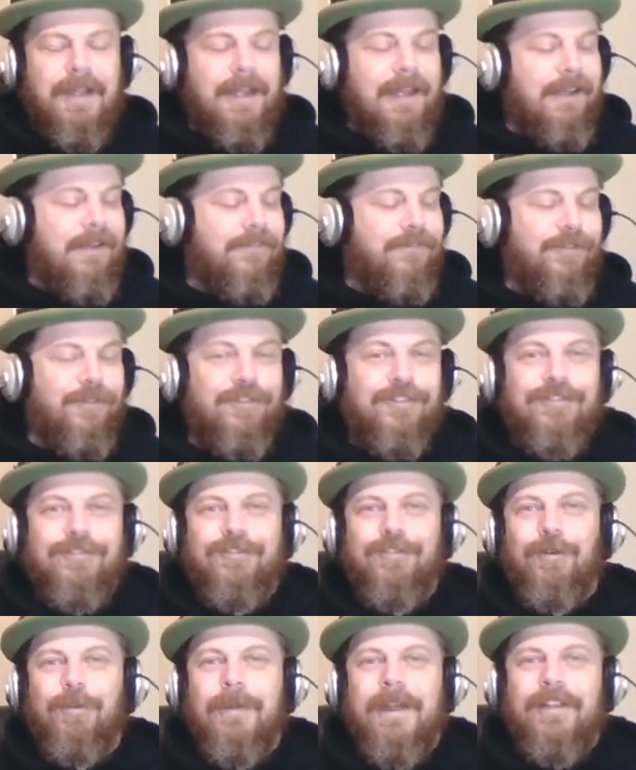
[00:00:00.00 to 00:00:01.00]
first and
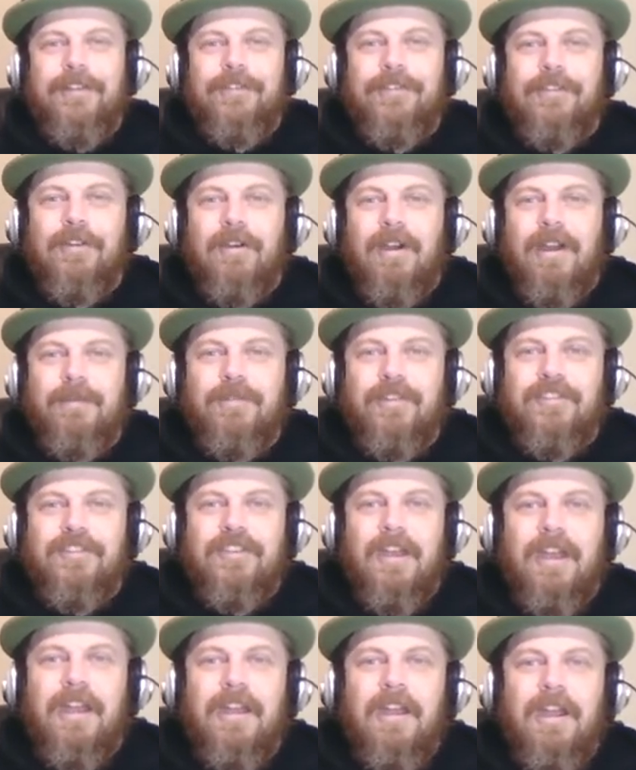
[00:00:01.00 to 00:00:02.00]
foremost, so I'm just
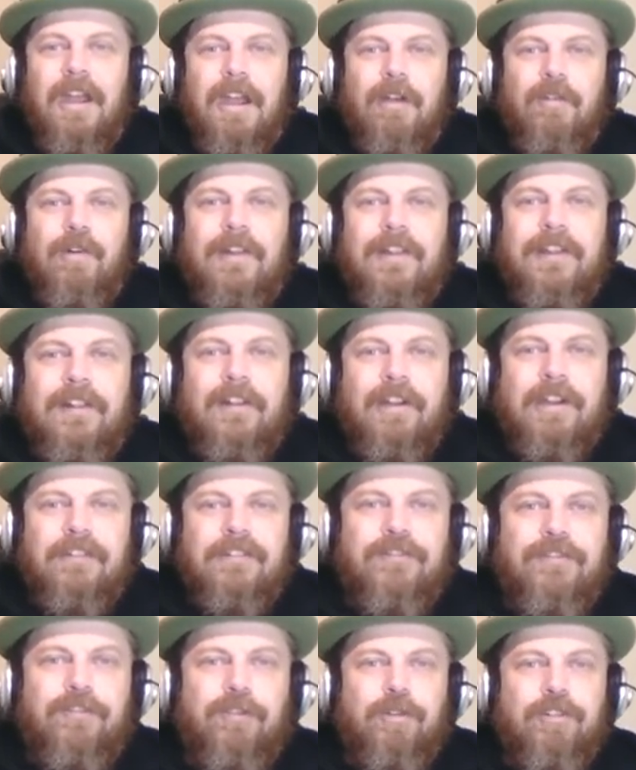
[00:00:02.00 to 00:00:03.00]
really looking
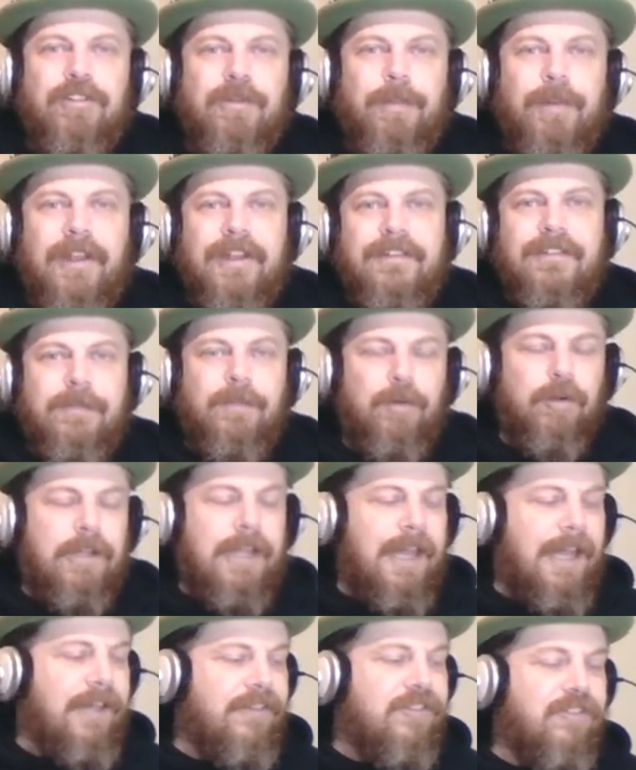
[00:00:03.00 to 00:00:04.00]
forward to playing some more
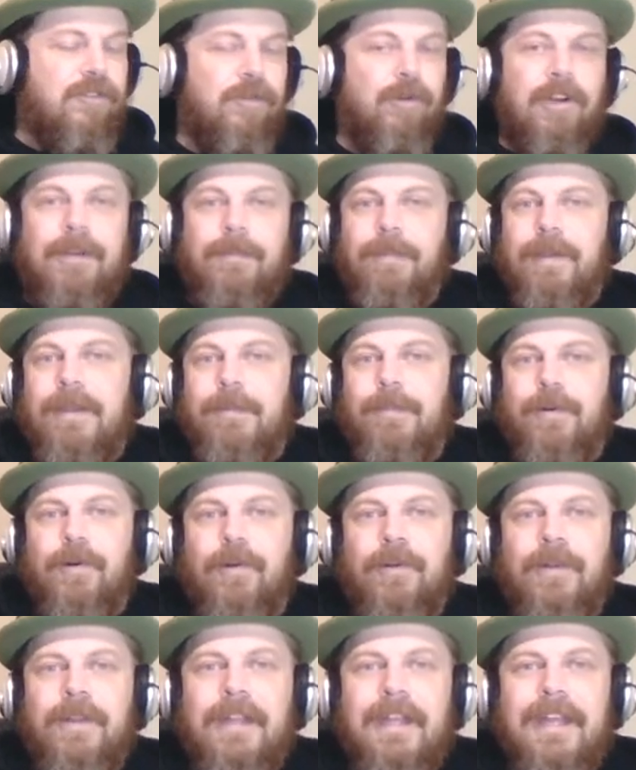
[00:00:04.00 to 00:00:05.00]
cards, talking to
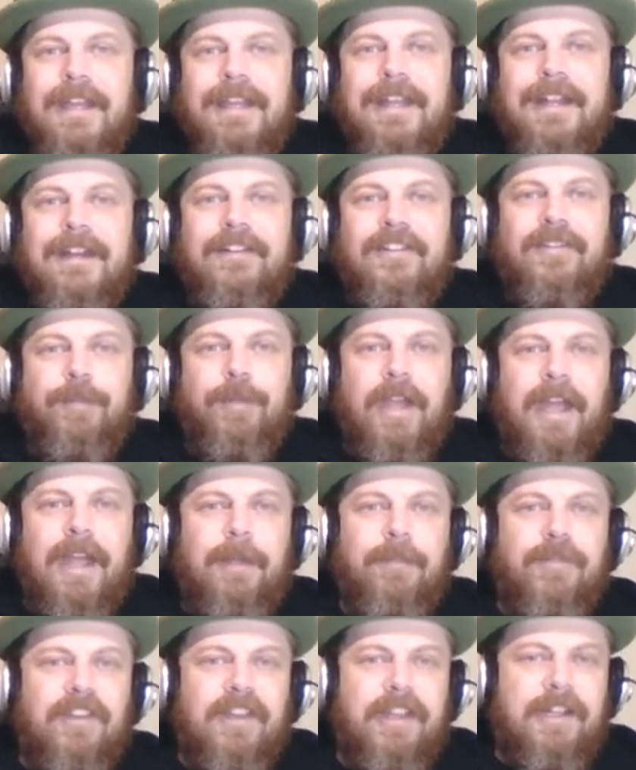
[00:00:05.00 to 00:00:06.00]
people, getting some
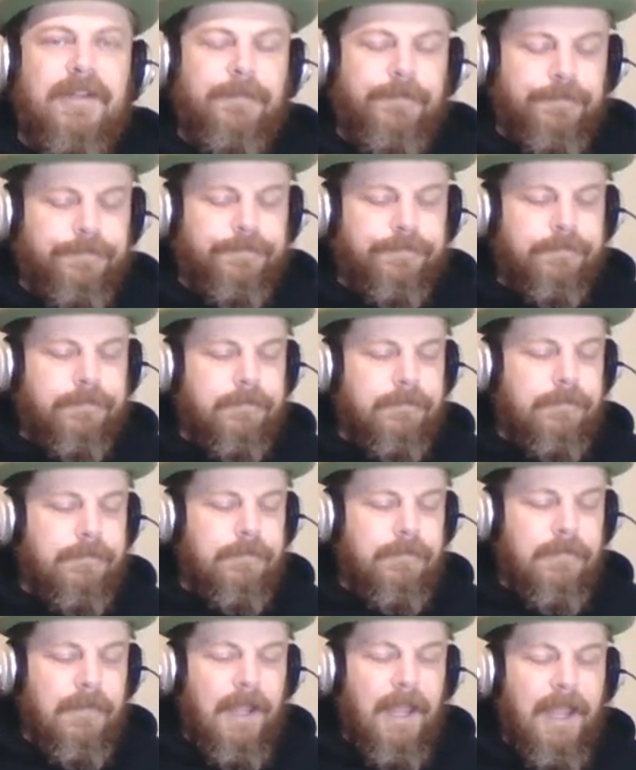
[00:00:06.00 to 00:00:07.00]
games in,
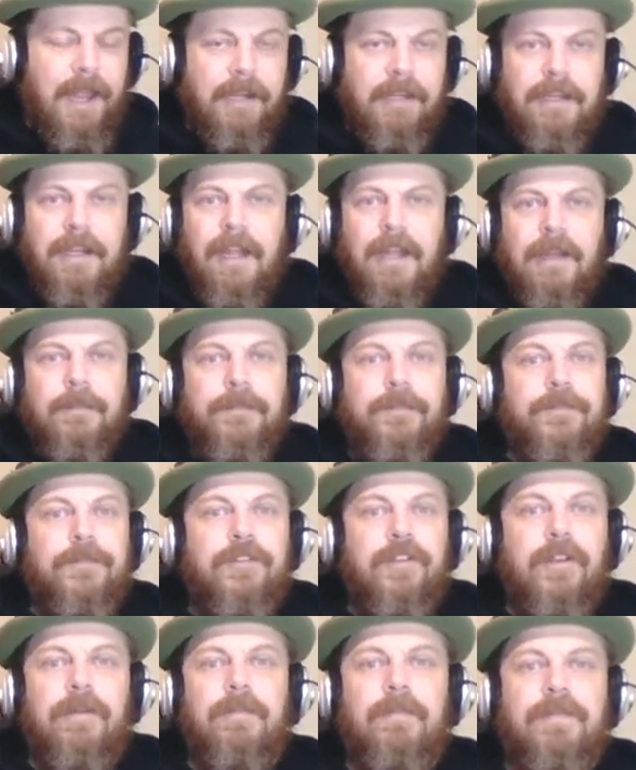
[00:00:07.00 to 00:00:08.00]
and yeah.
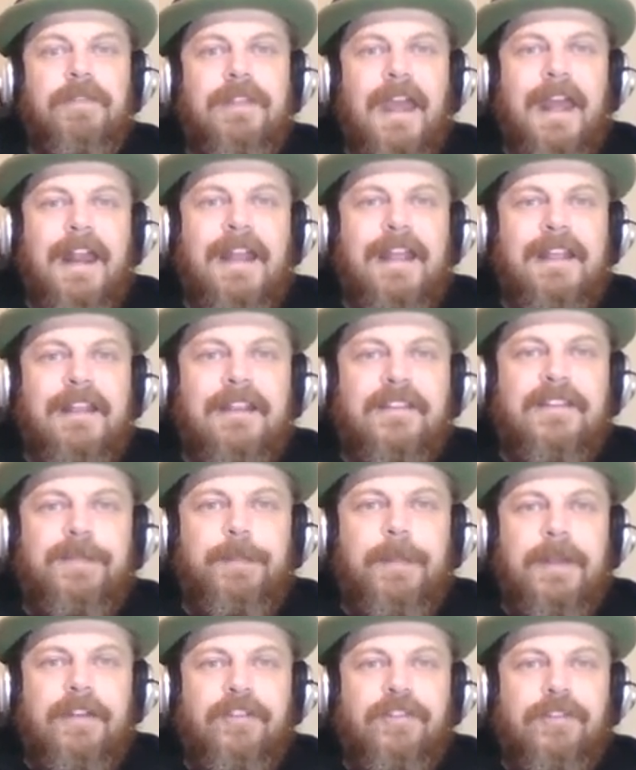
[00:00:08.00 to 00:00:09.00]
So that is
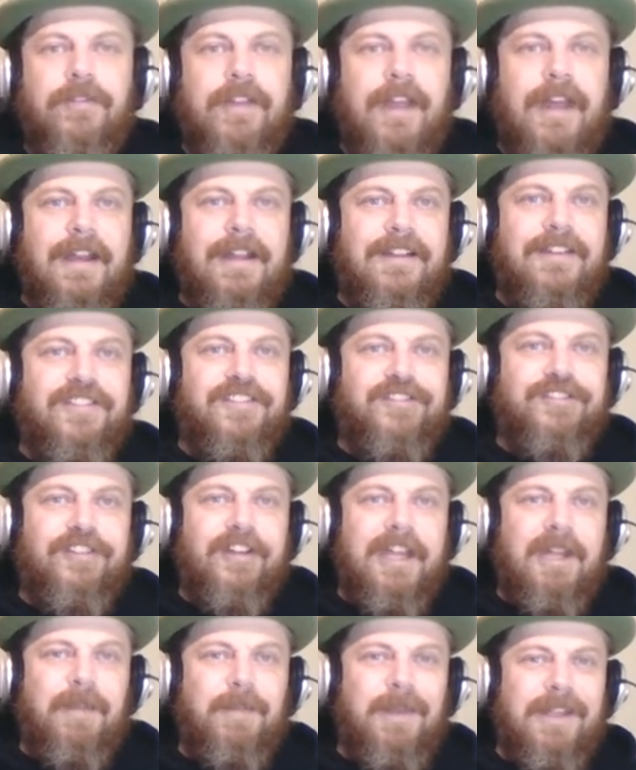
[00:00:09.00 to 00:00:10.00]
Metazoo. That is
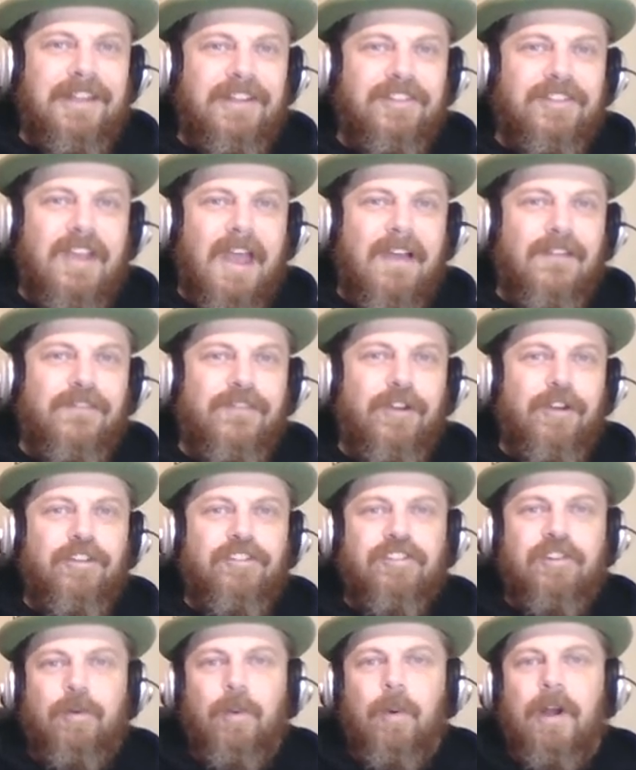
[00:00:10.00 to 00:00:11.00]
Flare Bear's
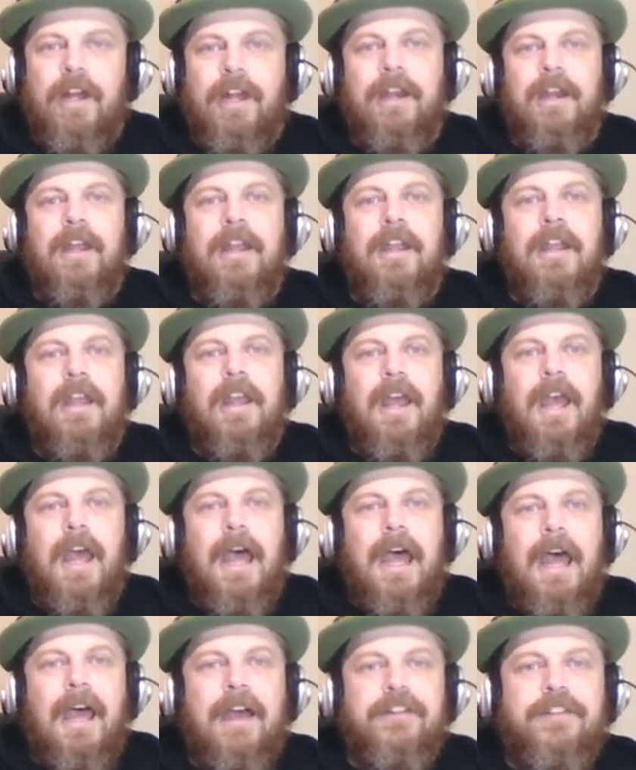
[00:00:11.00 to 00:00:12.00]
version 1.
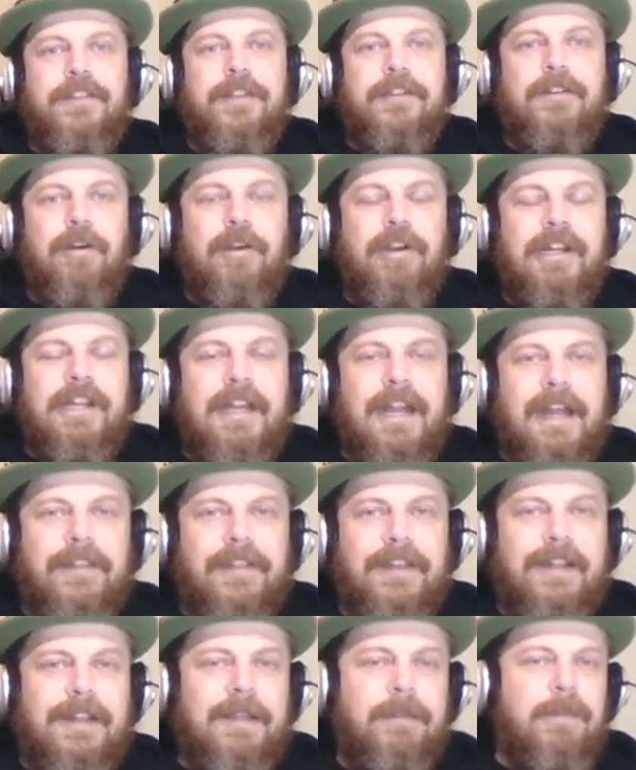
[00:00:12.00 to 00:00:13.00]
Throwing it out
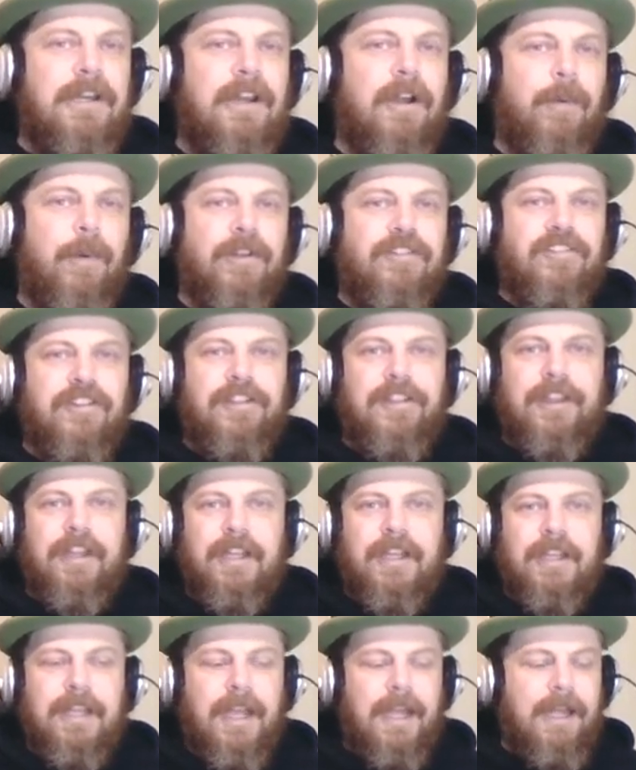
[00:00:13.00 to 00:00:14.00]
there. Let me know what you
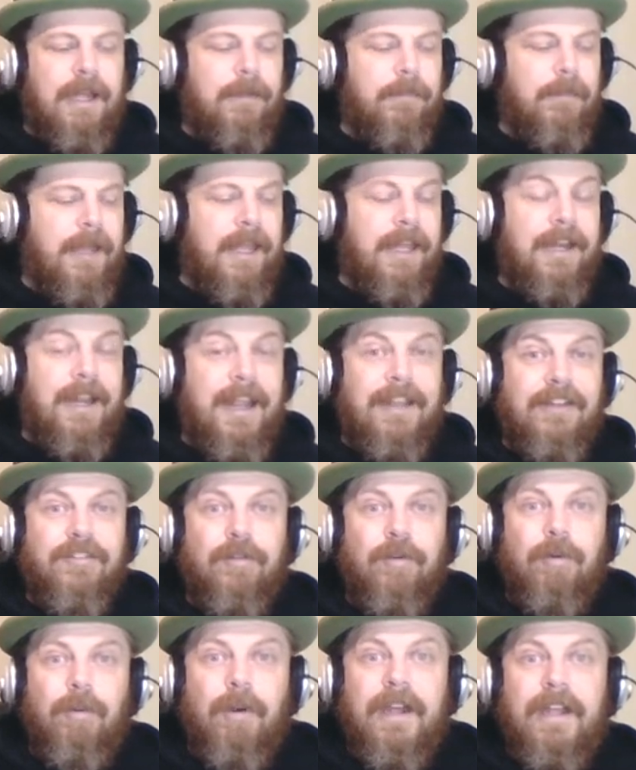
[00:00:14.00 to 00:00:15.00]
think. And as
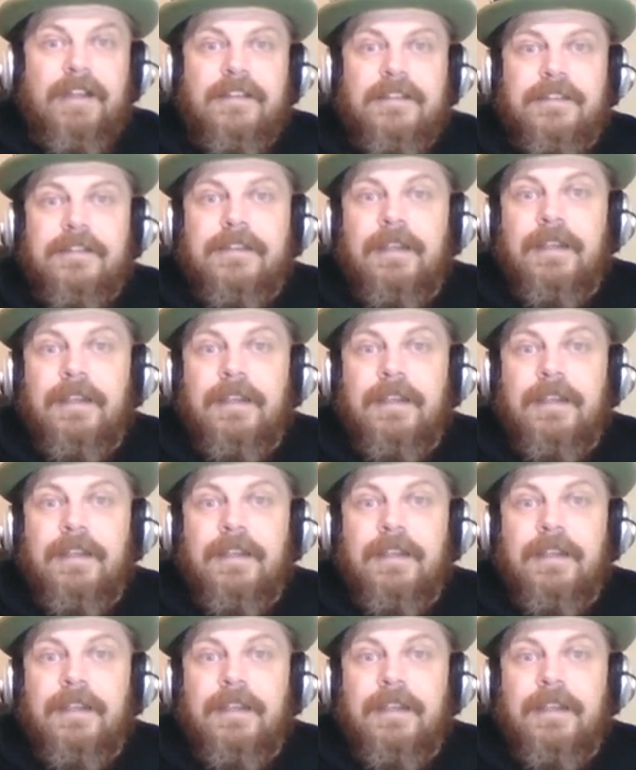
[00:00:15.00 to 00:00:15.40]
always,